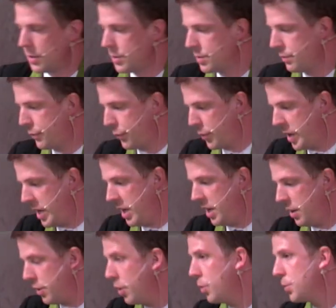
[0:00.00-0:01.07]
to free
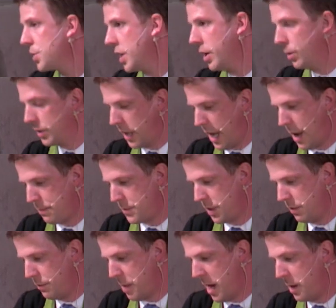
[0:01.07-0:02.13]
those held
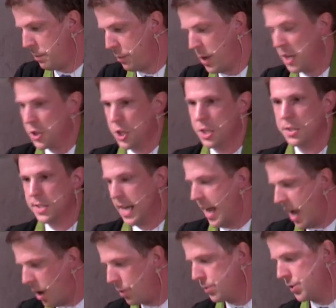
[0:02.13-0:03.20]
captive by oppression, to
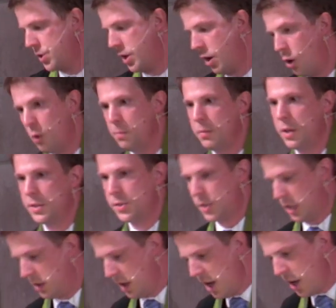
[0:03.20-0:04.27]
house the homeless
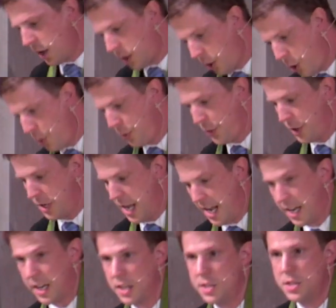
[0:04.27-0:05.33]
and clothe the
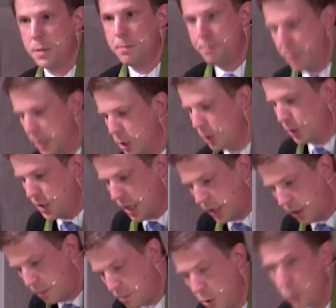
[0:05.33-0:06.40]
naked, to build a
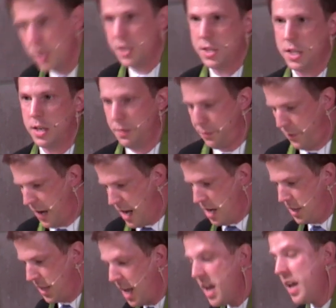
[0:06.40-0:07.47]
community of
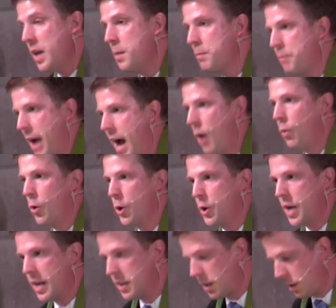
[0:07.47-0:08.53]
faith empowered
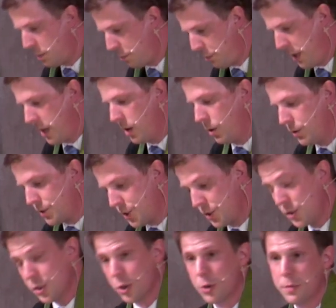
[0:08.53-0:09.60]
and compelled to
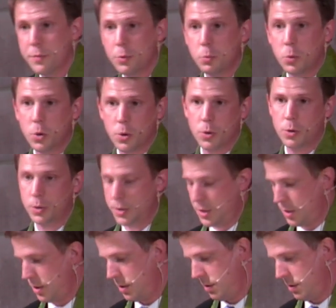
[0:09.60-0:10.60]
serve the world.